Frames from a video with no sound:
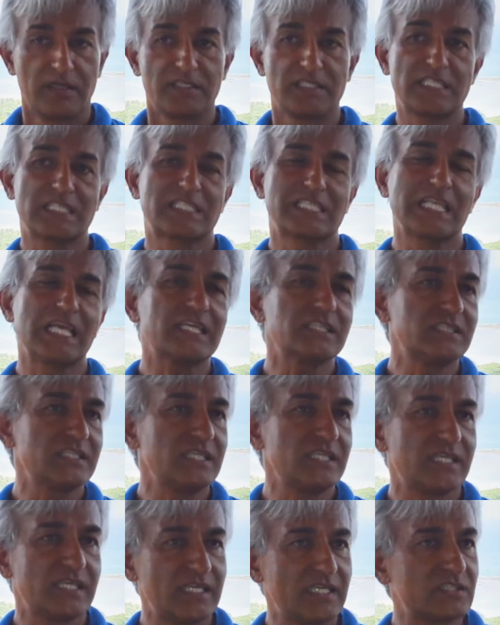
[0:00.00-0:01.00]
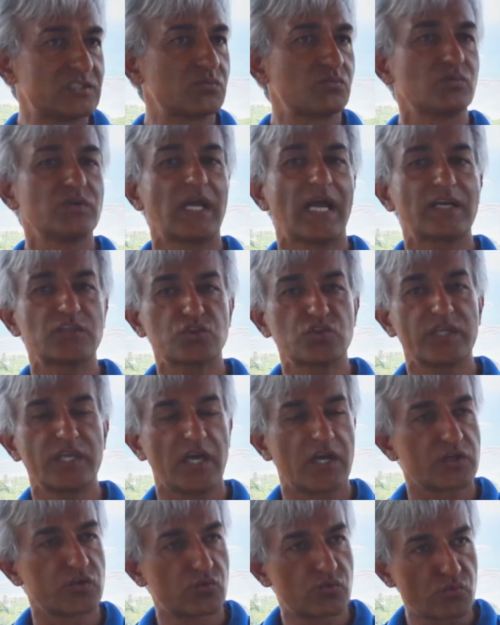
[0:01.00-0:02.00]
Dyslexia is
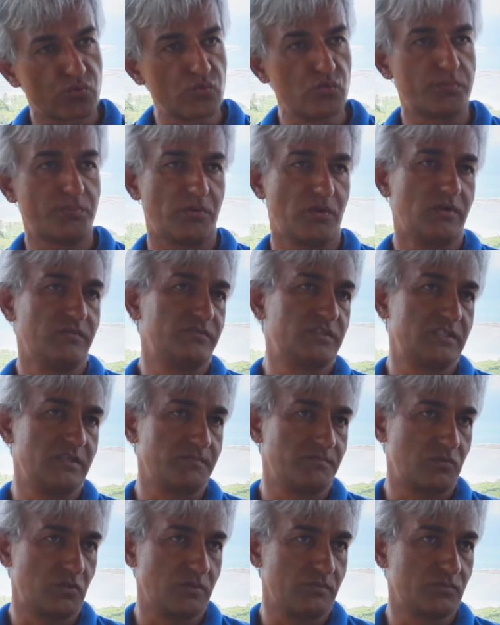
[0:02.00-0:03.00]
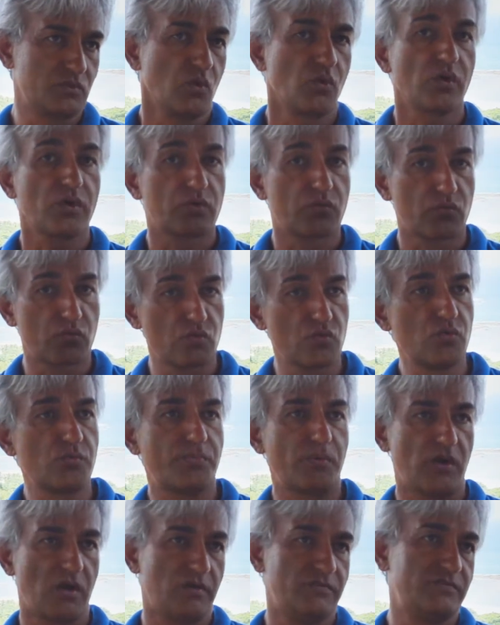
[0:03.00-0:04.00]
actually a group of symptoms or a group
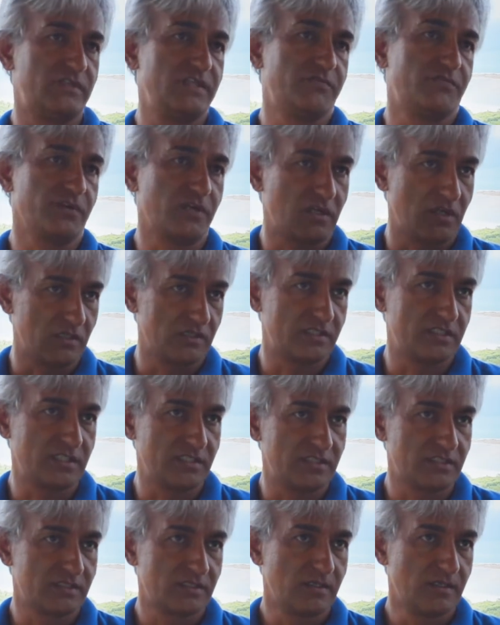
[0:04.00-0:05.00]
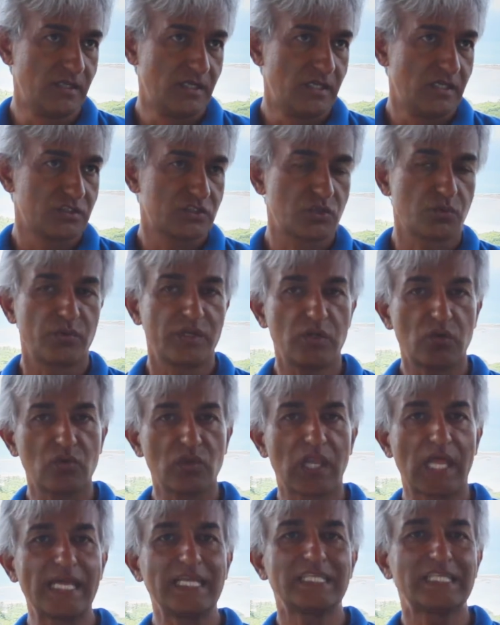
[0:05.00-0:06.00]
of difficulties. So we don't
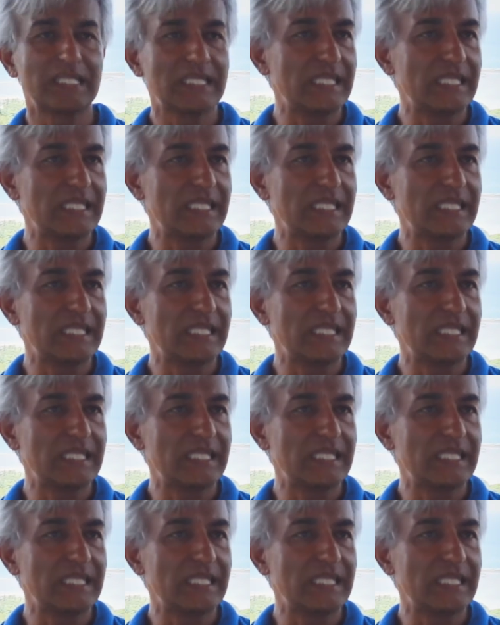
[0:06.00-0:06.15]
like to